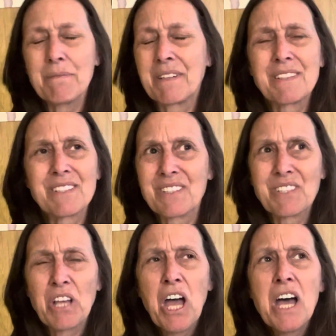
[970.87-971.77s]
And it's
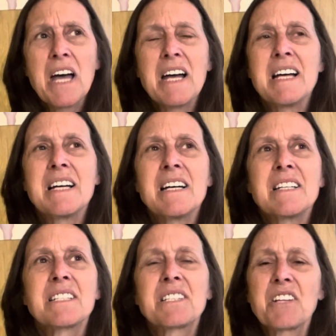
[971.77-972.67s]
just
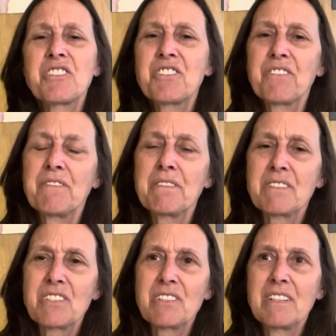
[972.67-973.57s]
such a
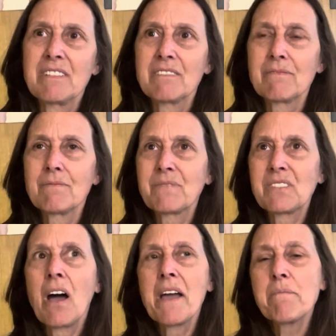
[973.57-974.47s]
different
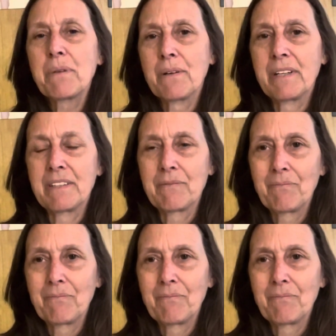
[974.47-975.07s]
time period.